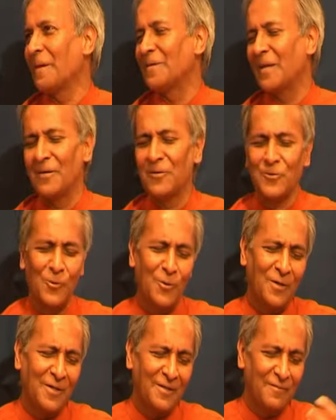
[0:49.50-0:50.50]
He said, I
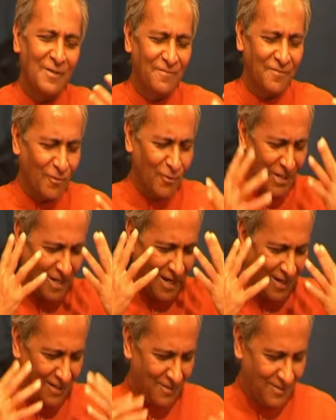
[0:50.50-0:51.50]
saw her with flowing
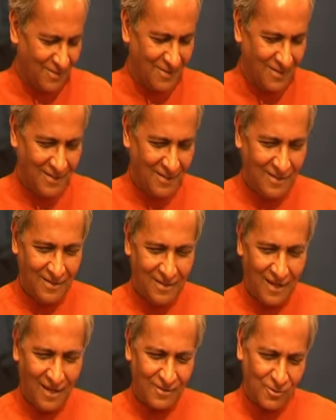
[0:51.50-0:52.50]
eyes.
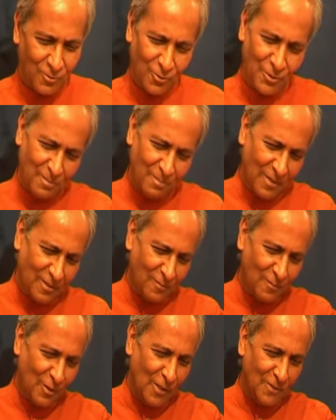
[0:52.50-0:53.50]
I saw the mother
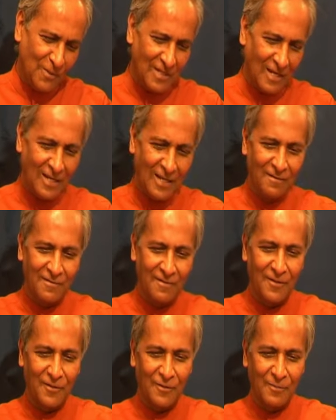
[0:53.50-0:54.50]
of the universe standing in
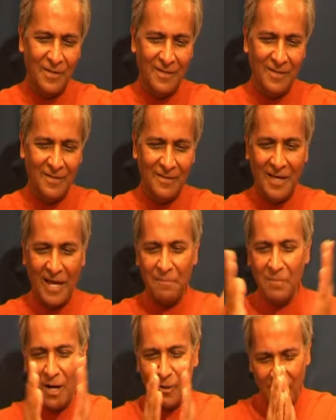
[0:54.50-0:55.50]
front of me.
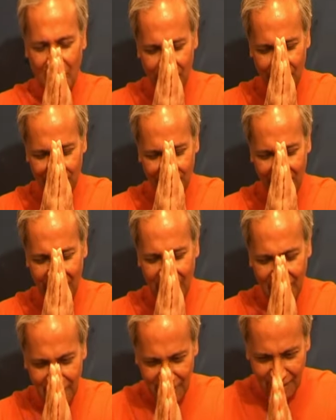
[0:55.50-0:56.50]
I bowed down
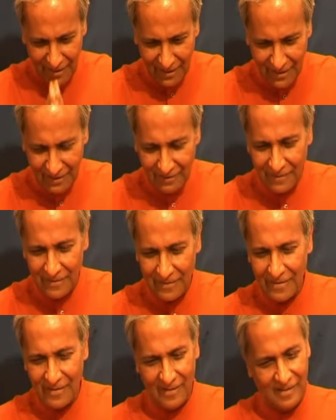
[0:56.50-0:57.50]
again and again.
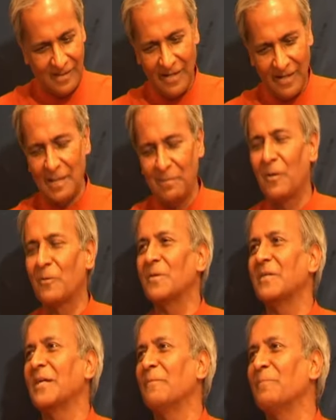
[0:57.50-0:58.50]
Then I came out
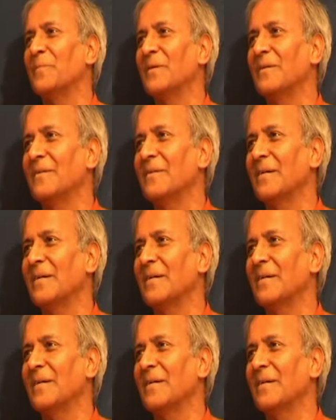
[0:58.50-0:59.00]
of the temple.